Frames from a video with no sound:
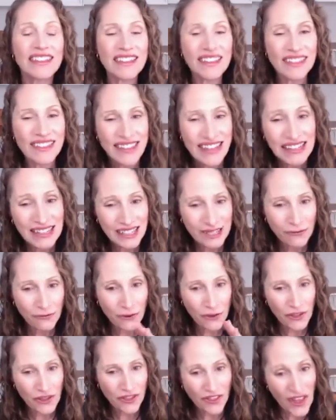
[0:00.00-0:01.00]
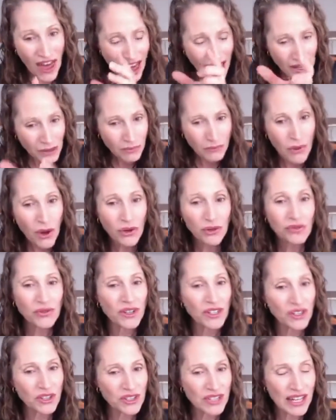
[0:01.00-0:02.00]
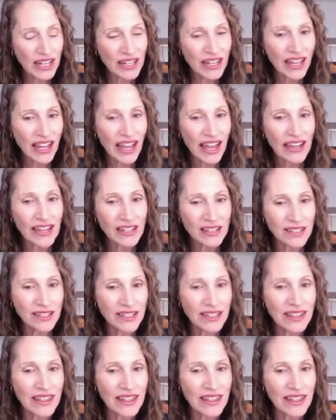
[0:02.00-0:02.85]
this, for that bottle that you dedicate to